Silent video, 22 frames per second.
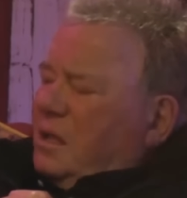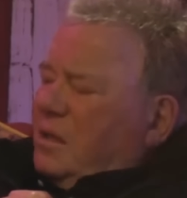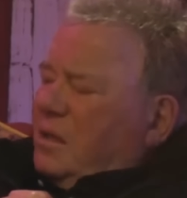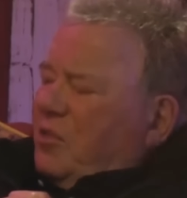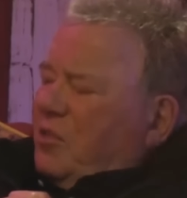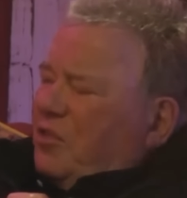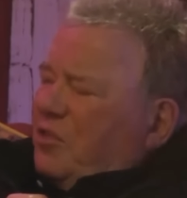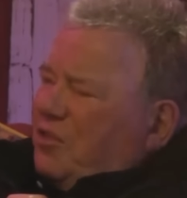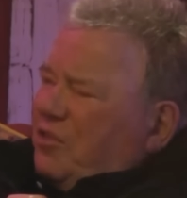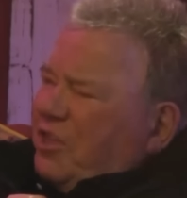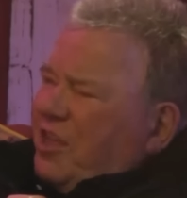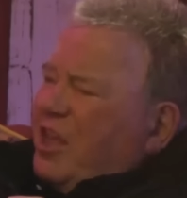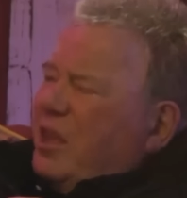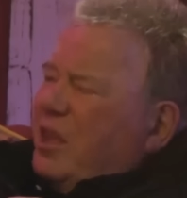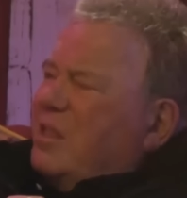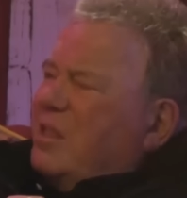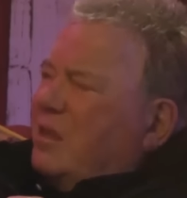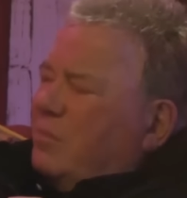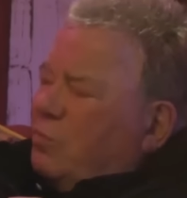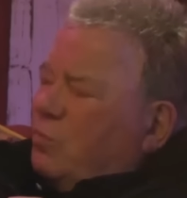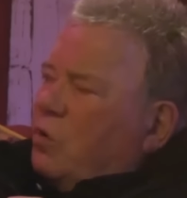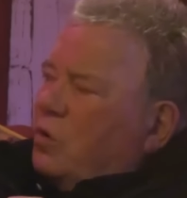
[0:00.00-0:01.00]
The
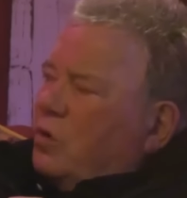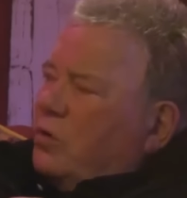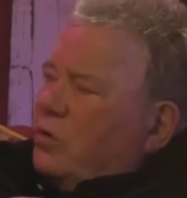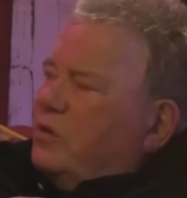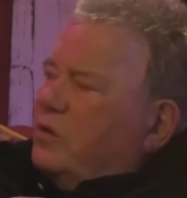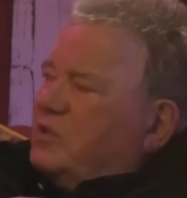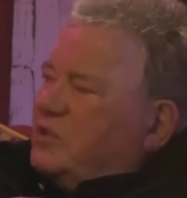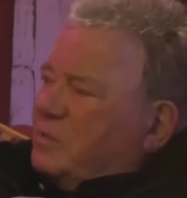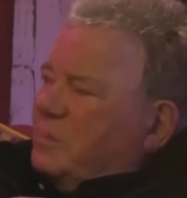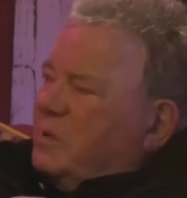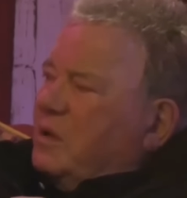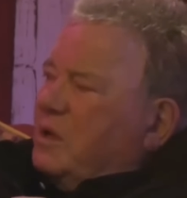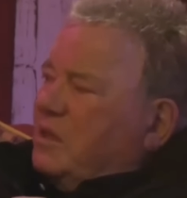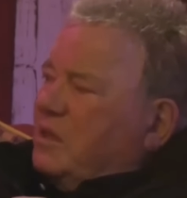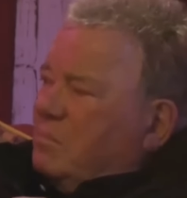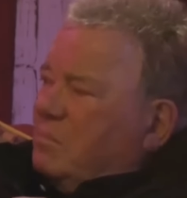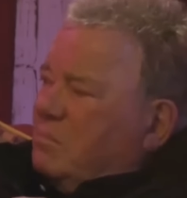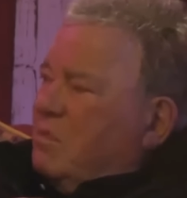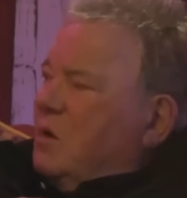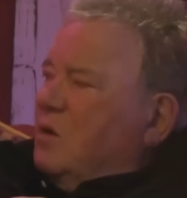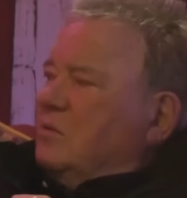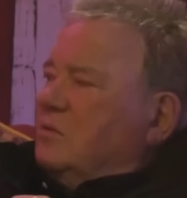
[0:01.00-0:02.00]
thing that worries me
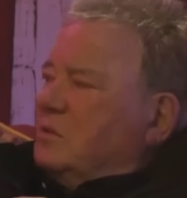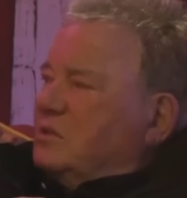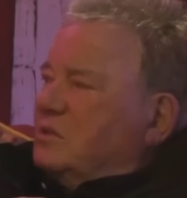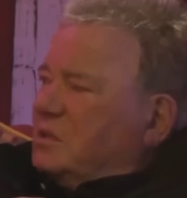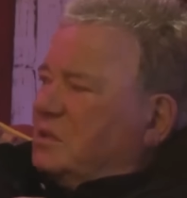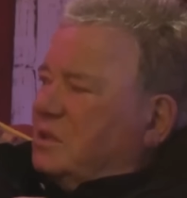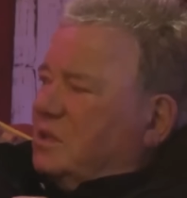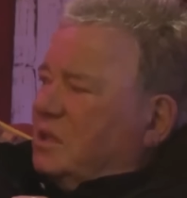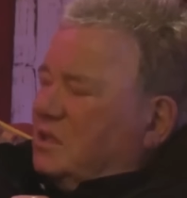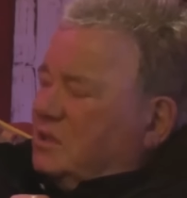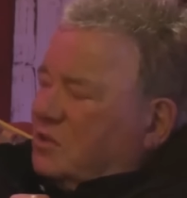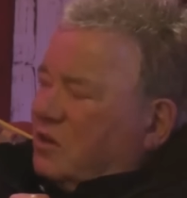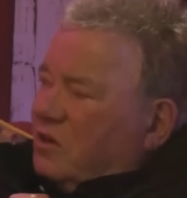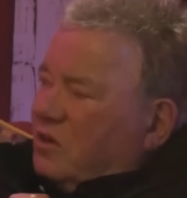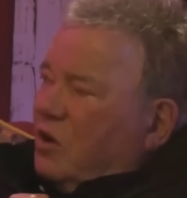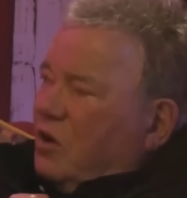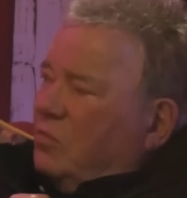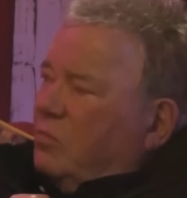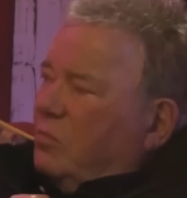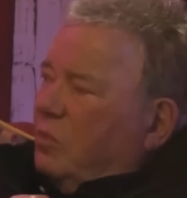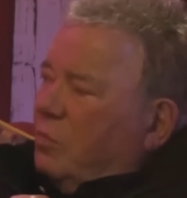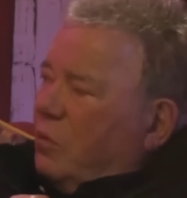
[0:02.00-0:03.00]
the most is
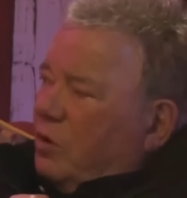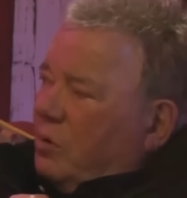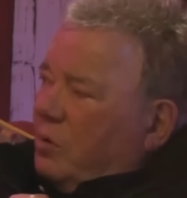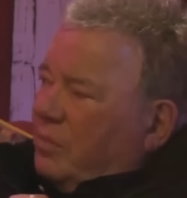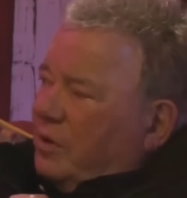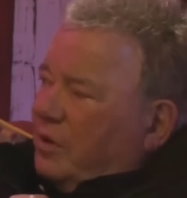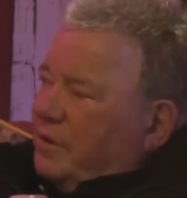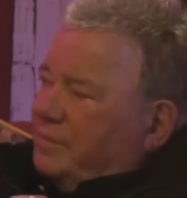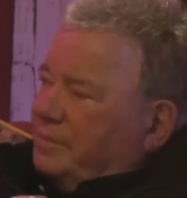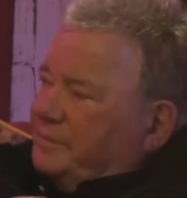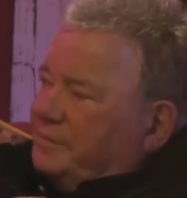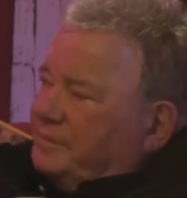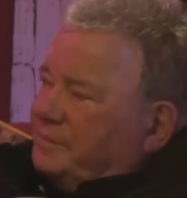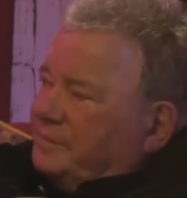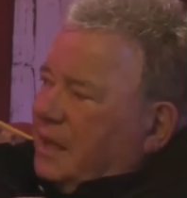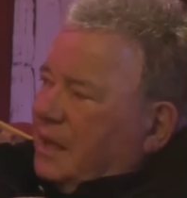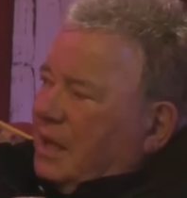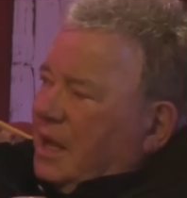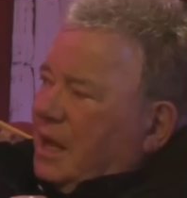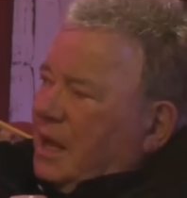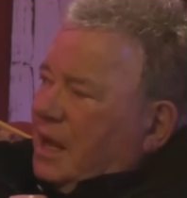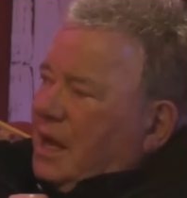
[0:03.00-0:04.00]
global warming.
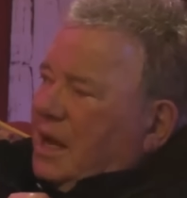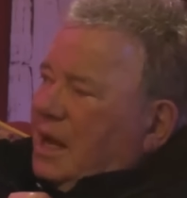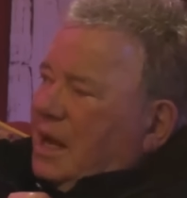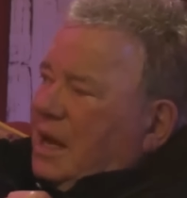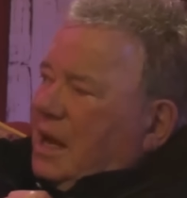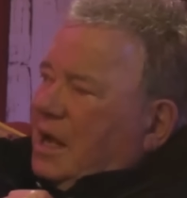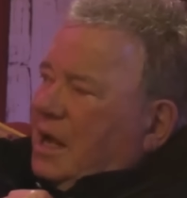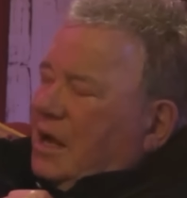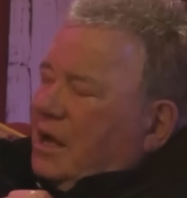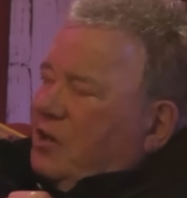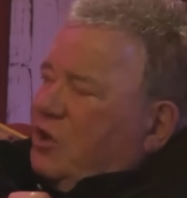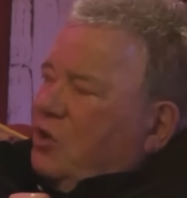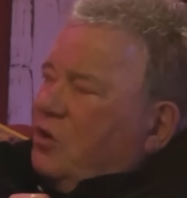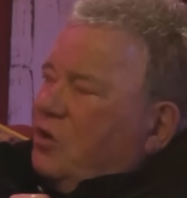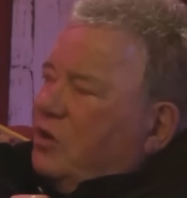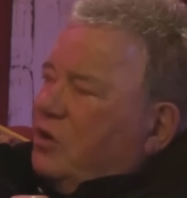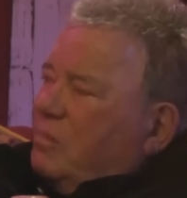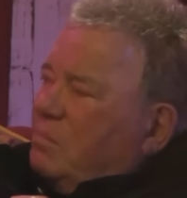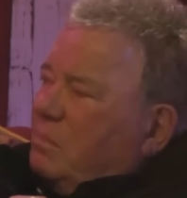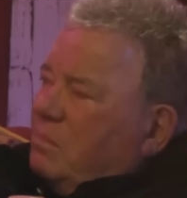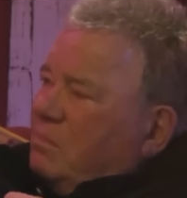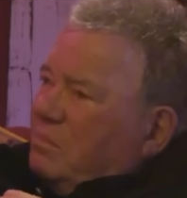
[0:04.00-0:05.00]
You
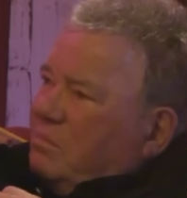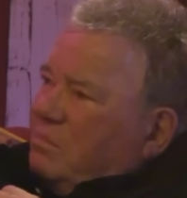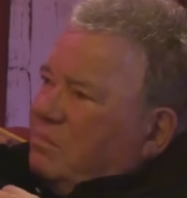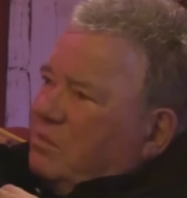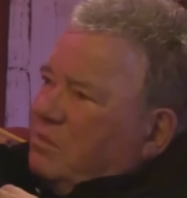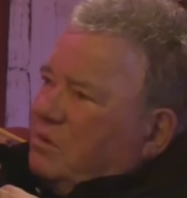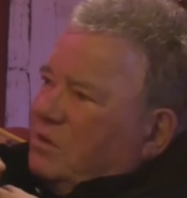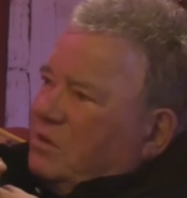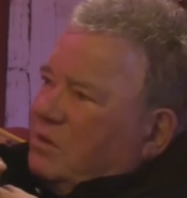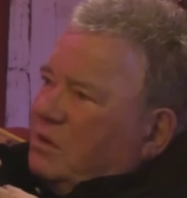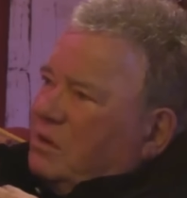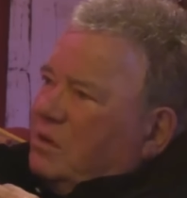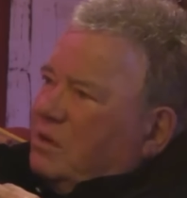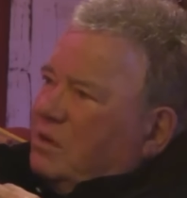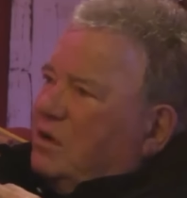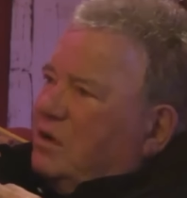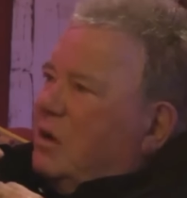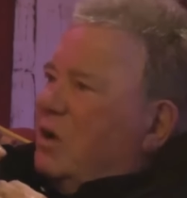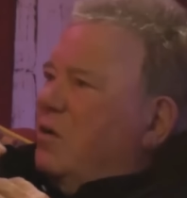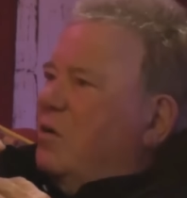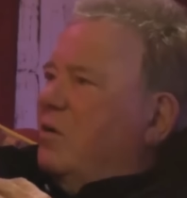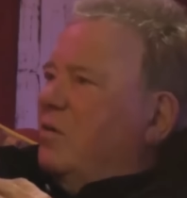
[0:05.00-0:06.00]
can,
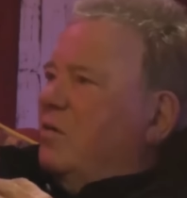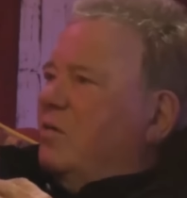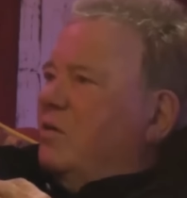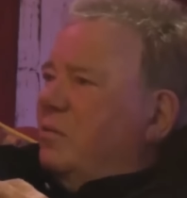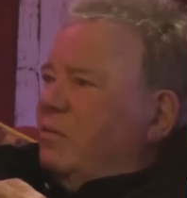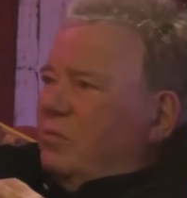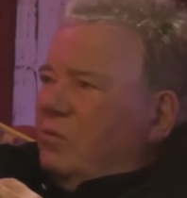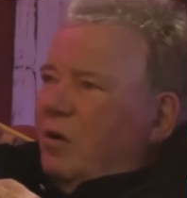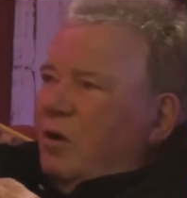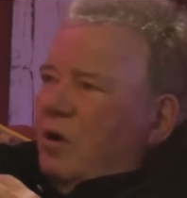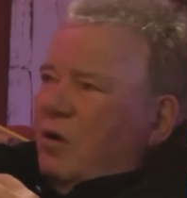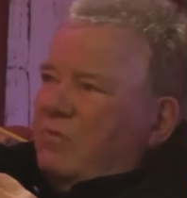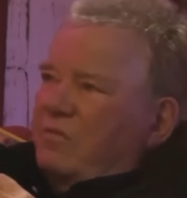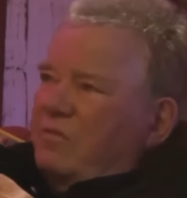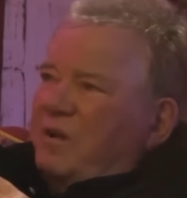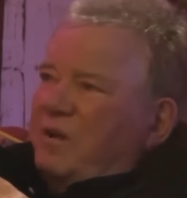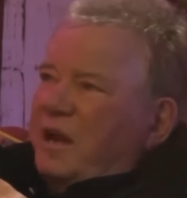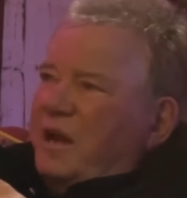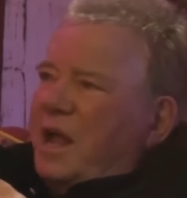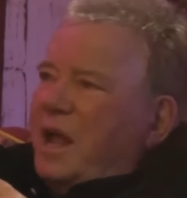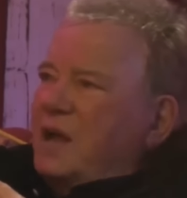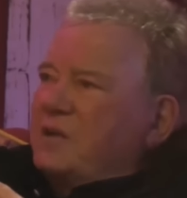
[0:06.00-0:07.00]
you know, the wrong
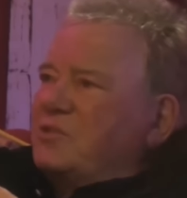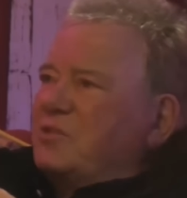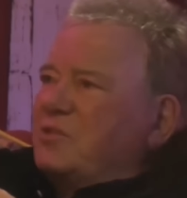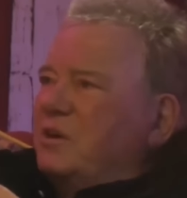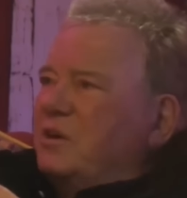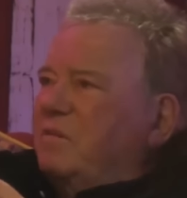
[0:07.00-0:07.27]
financial